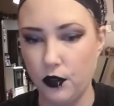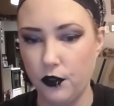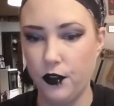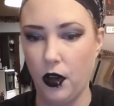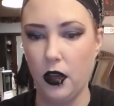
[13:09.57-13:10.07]

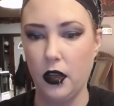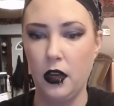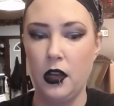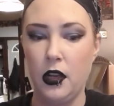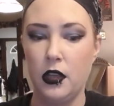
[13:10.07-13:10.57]
foot.
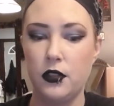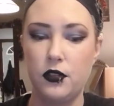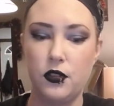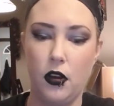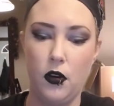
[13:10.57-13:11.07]

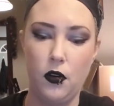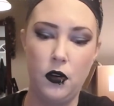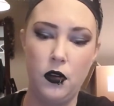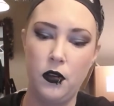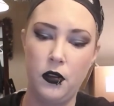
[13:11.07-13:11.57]

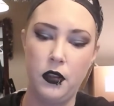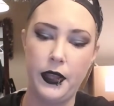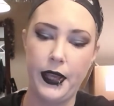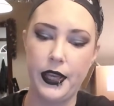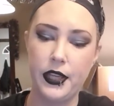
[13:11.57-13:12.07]
So
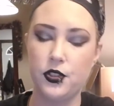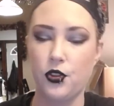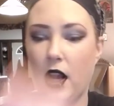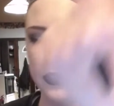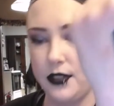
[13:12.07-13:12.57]
it
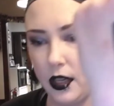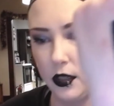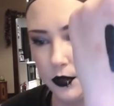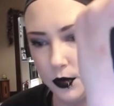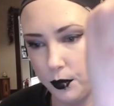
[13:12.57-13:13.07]
dries
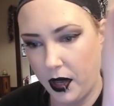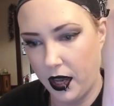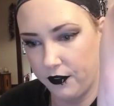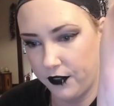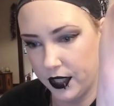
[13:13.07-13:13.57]
down to a
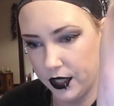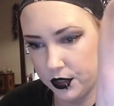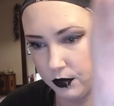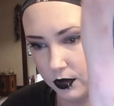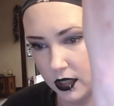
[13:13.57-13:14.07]
matte
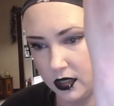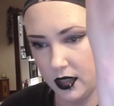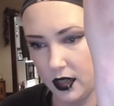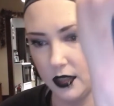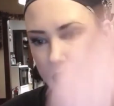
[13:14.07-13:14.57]
finish. It really
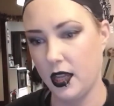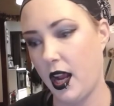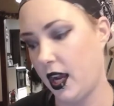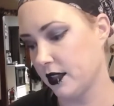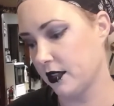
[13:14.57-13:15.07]
does.
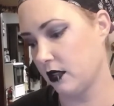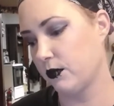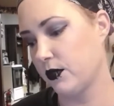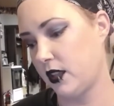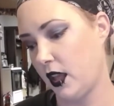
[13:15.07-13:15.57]
It has
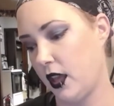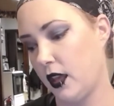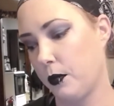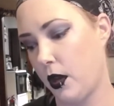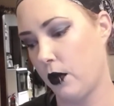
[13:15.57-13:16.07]
some
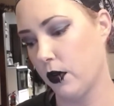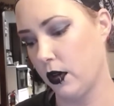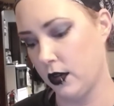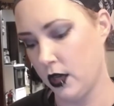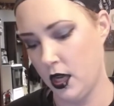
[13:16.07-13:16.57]
staying
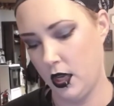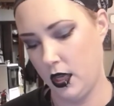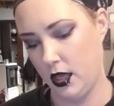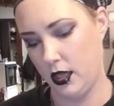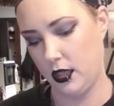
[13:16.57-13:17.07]
power,
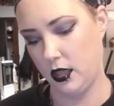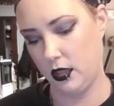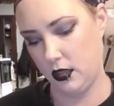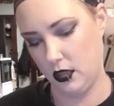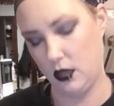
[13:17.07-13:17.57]

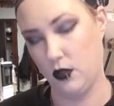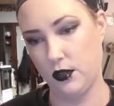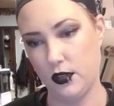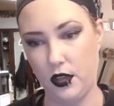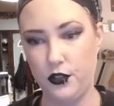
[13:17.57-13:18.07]
you know,
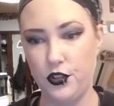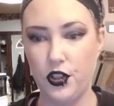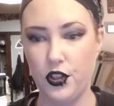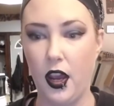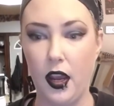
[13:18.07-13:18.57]
as long as
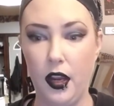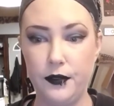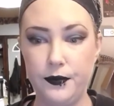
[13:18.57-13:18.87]
you're not